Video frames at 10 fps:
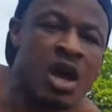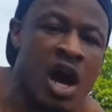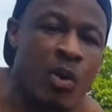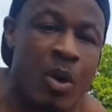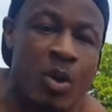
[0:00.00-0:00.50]

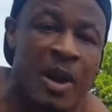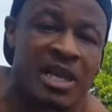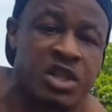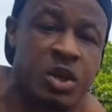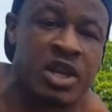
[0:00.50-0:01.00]
Uh, what we're
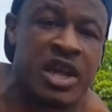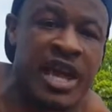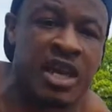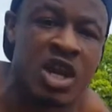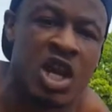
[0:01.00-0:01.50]
about to do
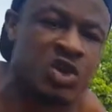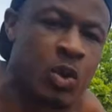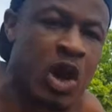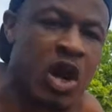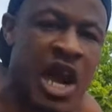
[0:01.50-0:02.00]
today is
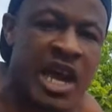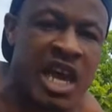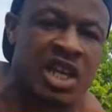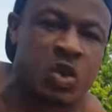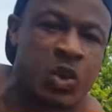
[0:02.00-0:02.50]
we're going to knock
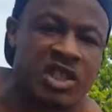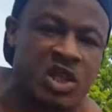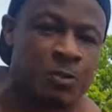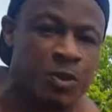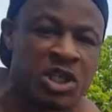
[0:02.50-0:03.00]
out
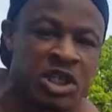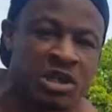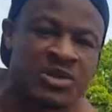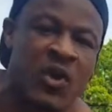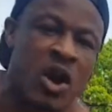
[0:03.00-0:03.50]
22
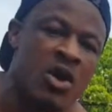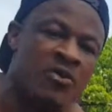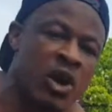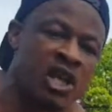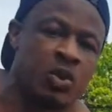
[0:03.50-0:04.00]
push-ups
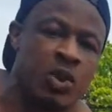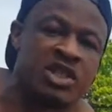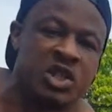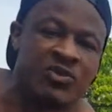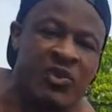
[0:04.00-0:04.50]
for the
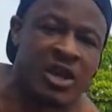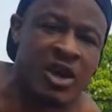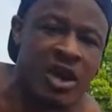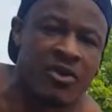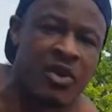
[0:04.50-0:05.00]
22 vet
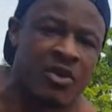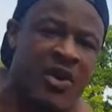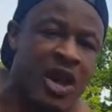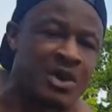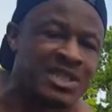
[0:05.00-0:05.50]
uh,
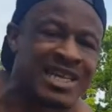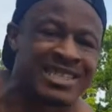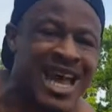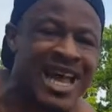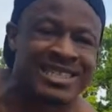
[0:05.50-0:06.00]
veterans
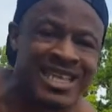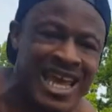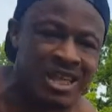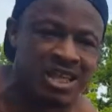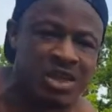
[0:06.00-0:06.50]
that die
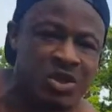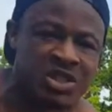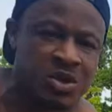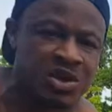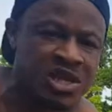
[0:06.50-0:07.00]
daily due
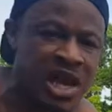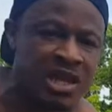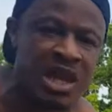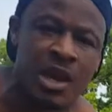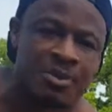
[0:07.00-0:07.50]
to
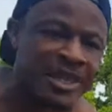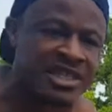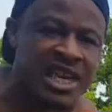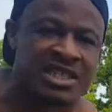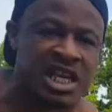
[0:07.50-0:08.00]
suicide.
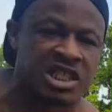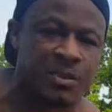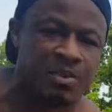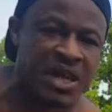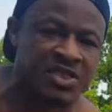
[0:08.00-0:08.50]
PTSD
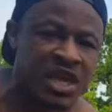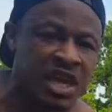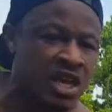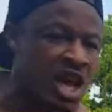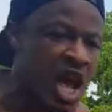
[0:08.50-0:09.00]
is a big
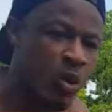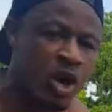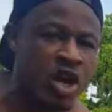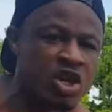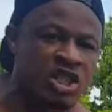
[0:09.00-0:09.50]
thing, and
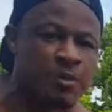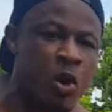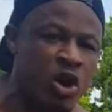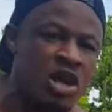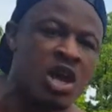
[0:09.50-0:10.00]
we're here to
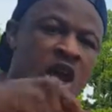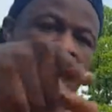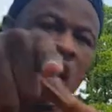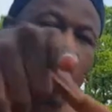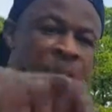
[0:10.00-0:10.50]
support it.
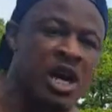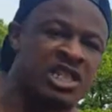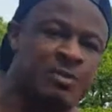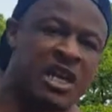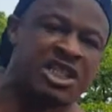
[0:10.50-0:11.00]
Help
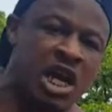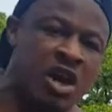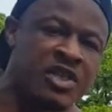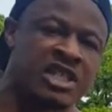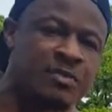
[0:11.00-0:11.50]
us by
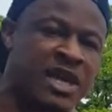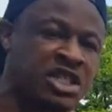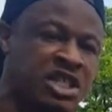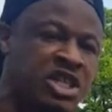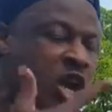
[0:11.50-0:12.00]
sharing this
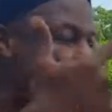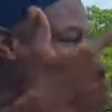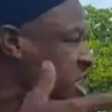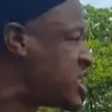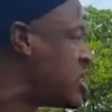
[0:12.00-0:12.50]
message.
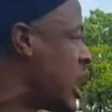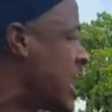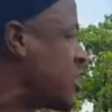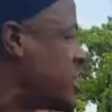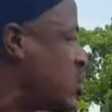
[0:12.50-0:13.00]
Watch us
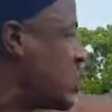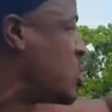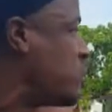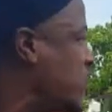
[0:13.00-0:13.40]
knock out these 22